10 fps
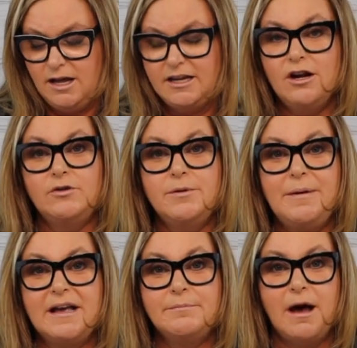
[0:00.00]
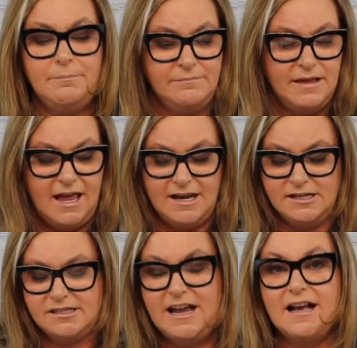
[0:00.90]
You know, you pick them up and
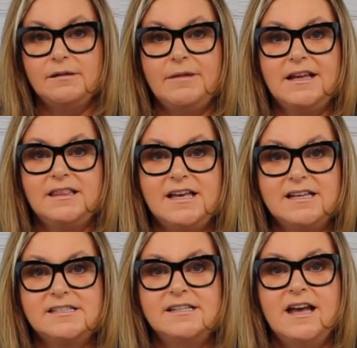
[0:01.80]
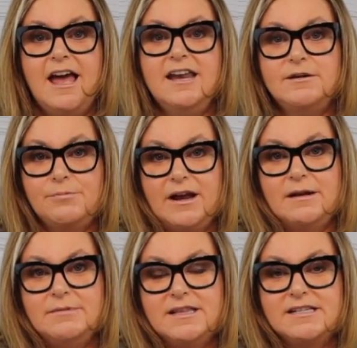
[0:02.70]
you stack them like this and you bring
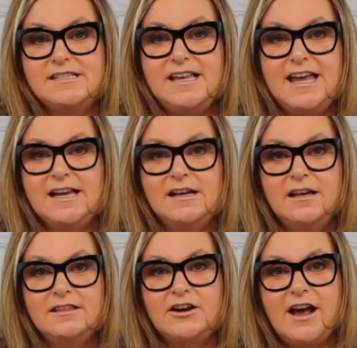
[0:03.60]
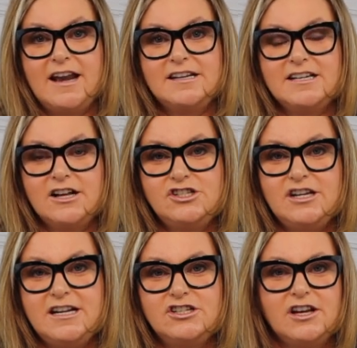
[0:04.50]
them to the sink. They're kind of
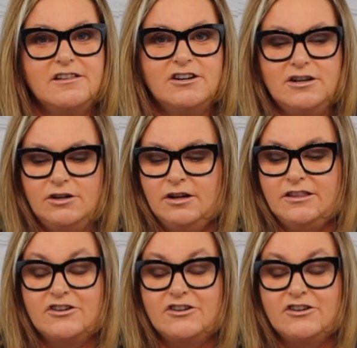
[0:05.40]
touching each other.